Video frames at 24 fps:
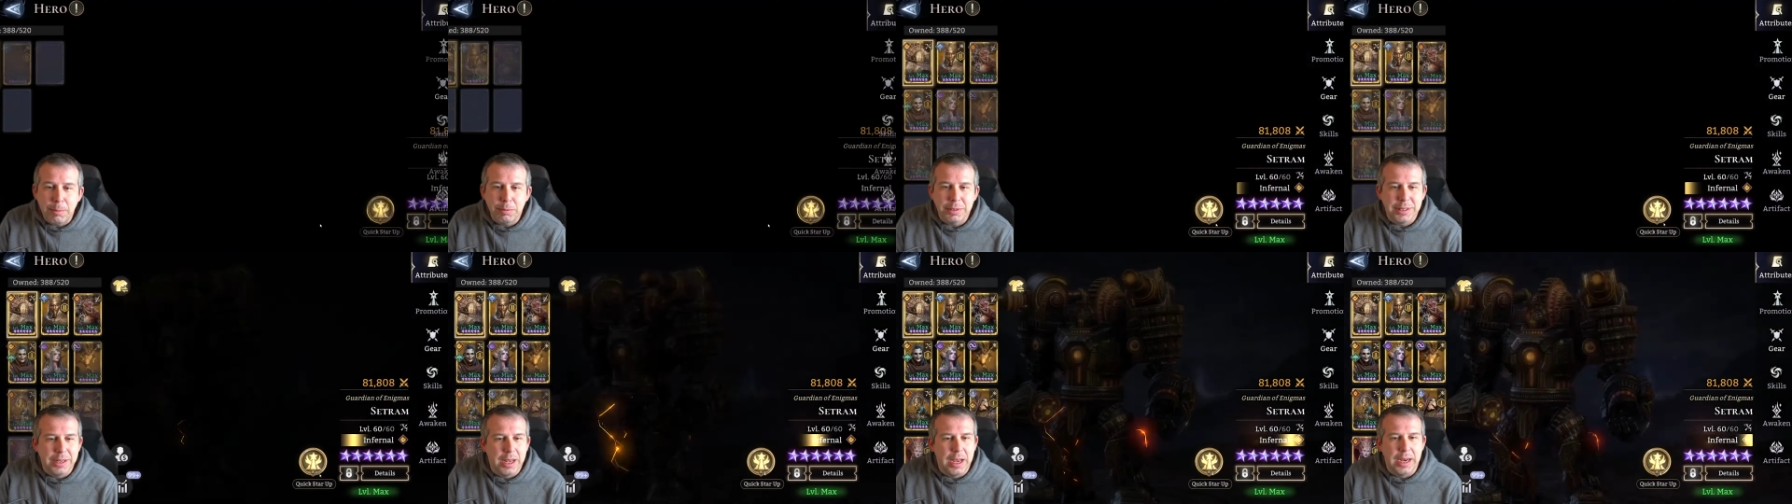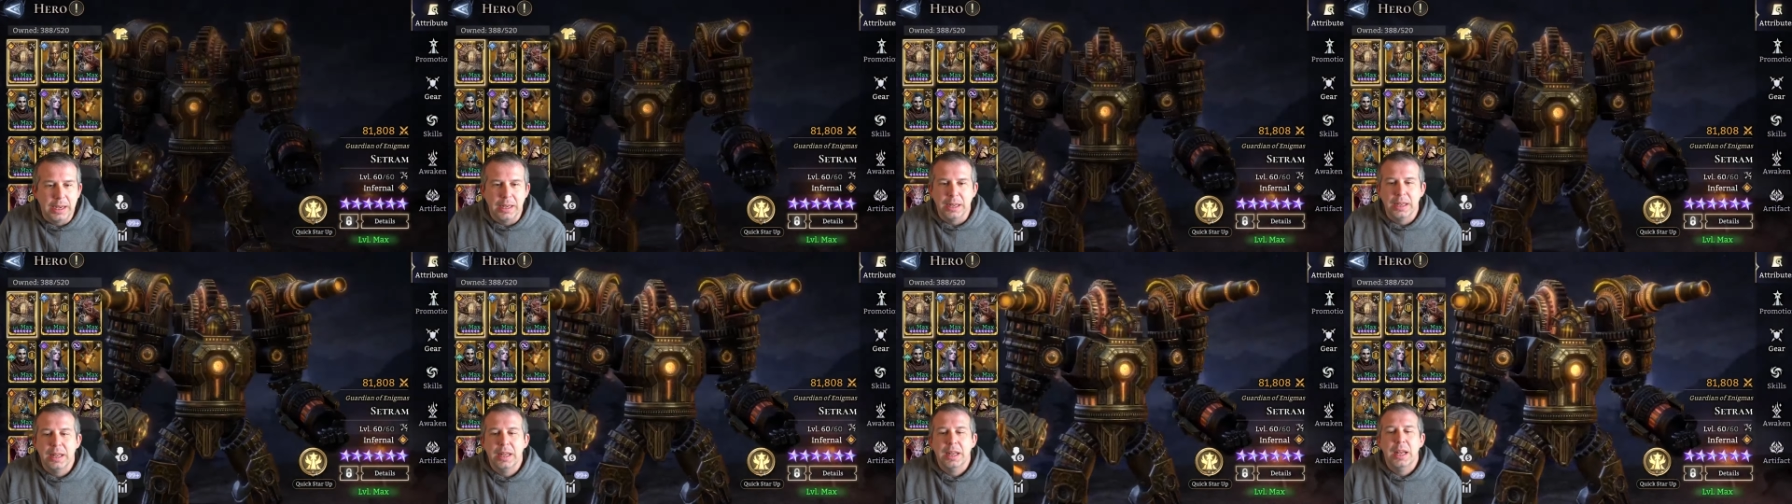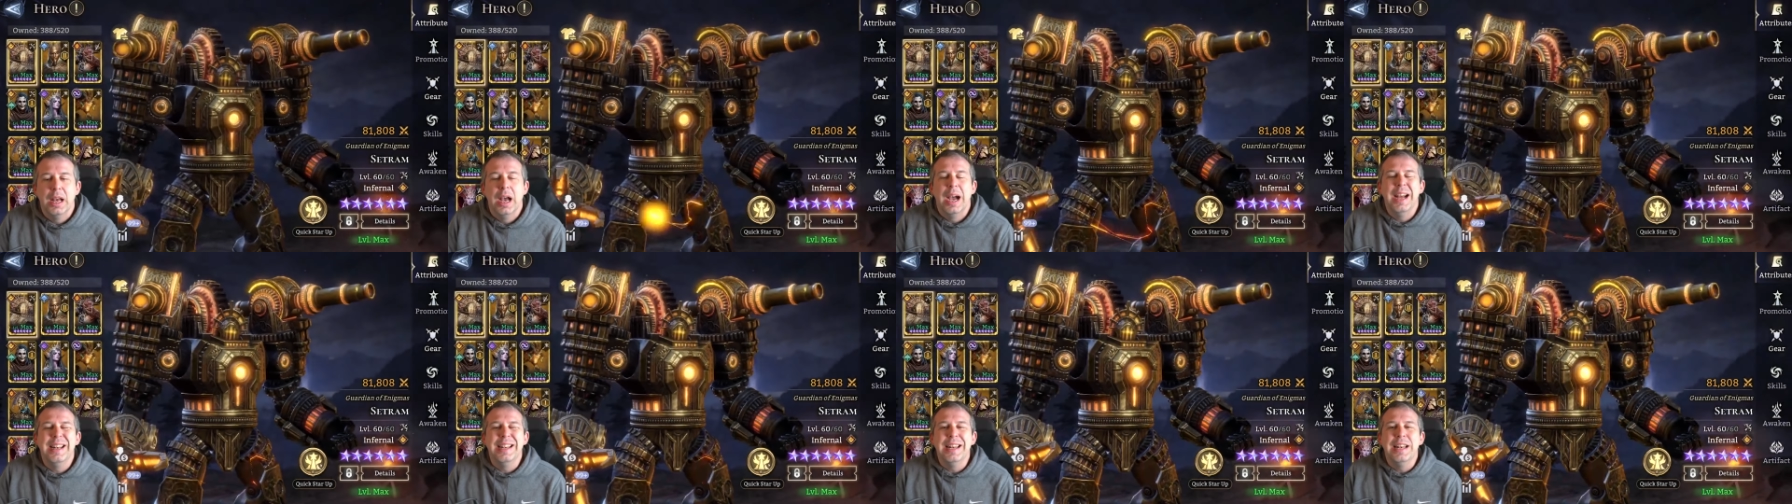he was like,
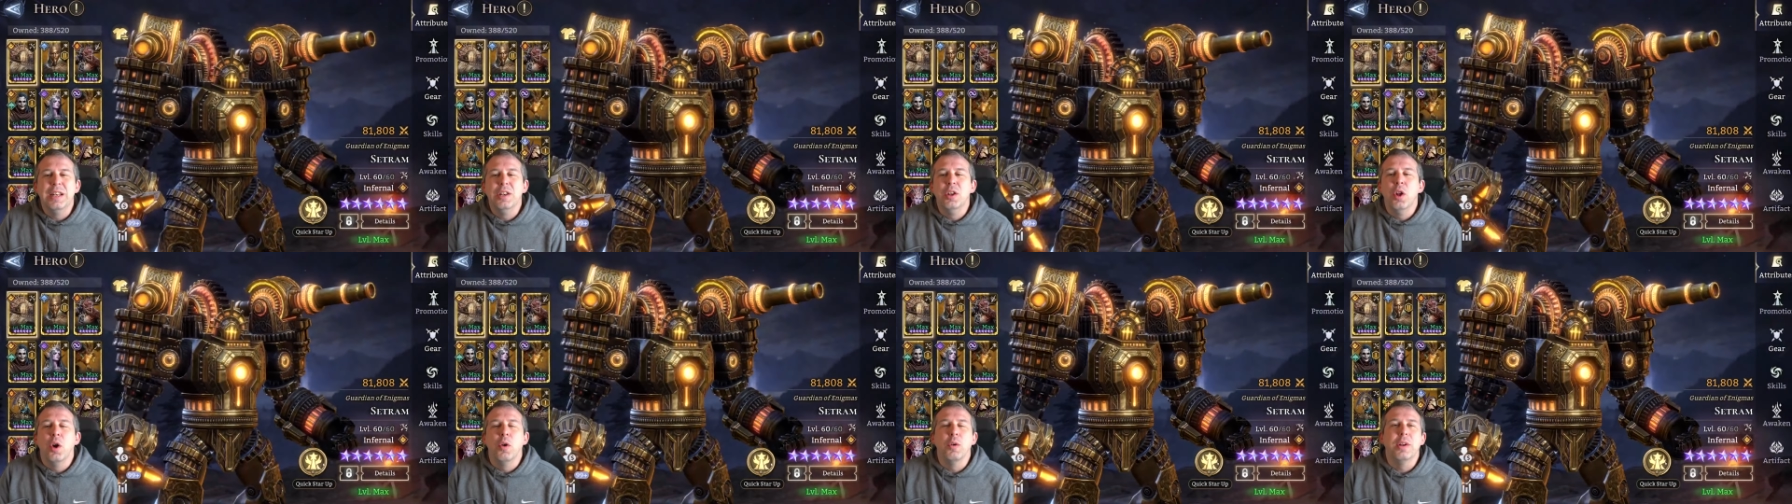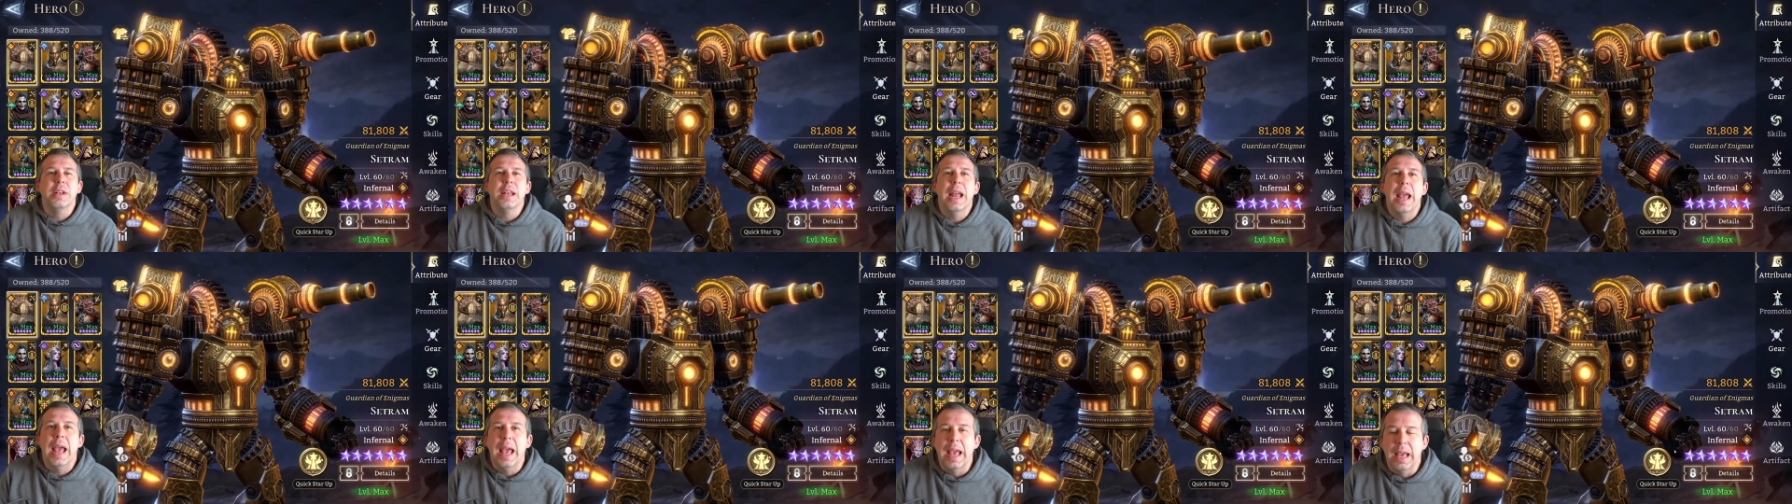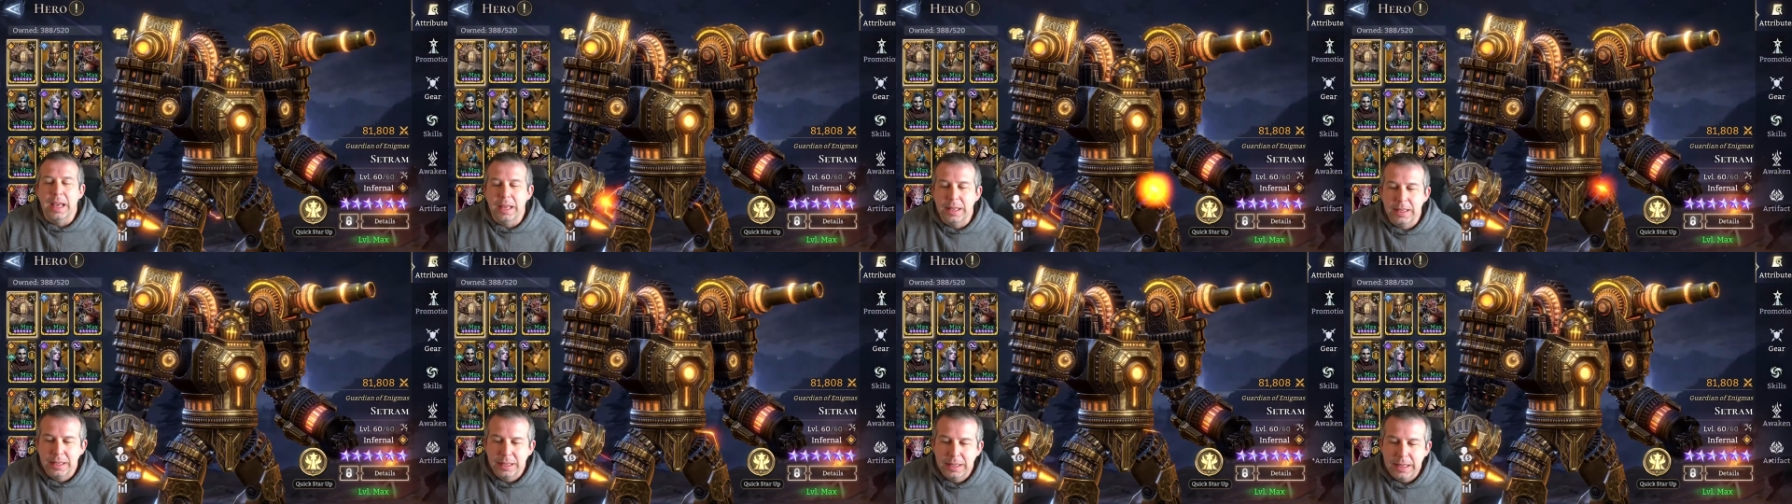I did not
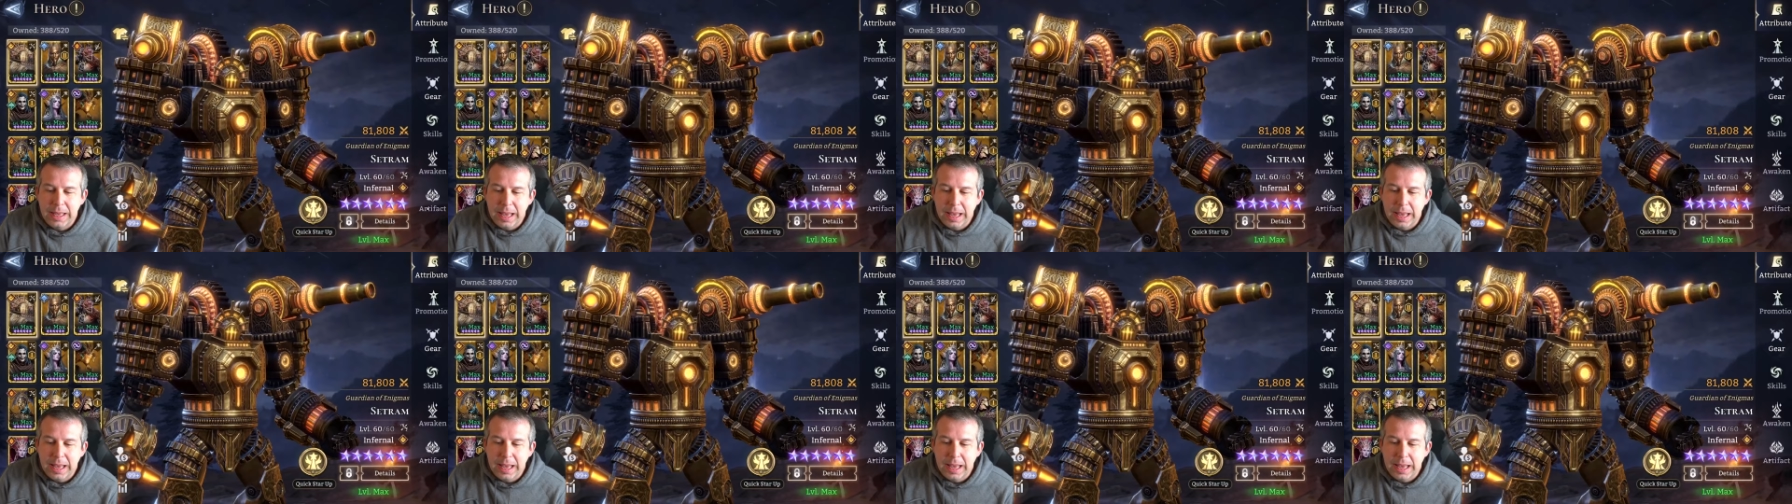get